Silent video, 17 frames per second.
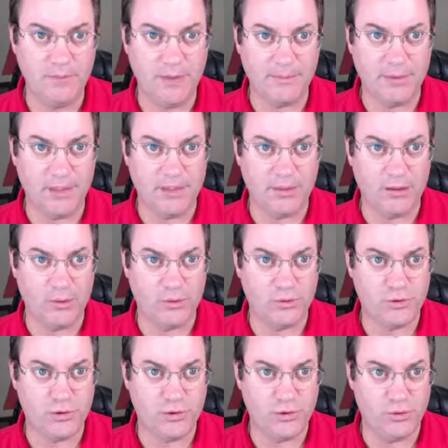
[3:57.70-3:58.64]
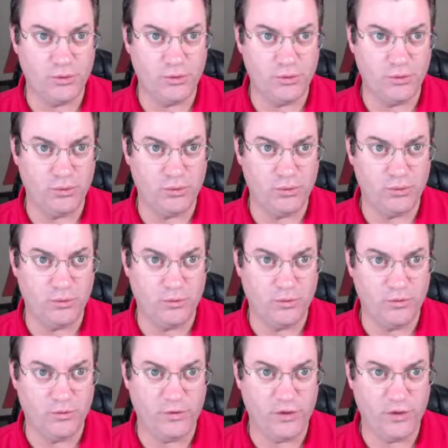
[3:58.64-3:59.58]
I'm going to go to
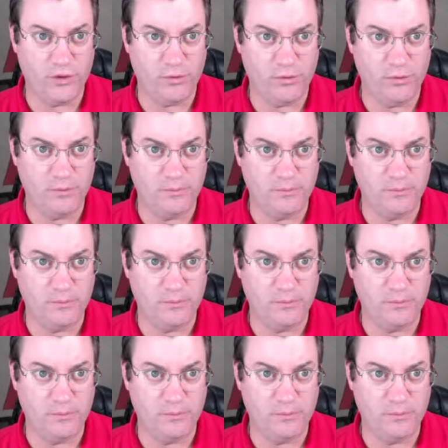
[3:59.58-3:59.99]
View.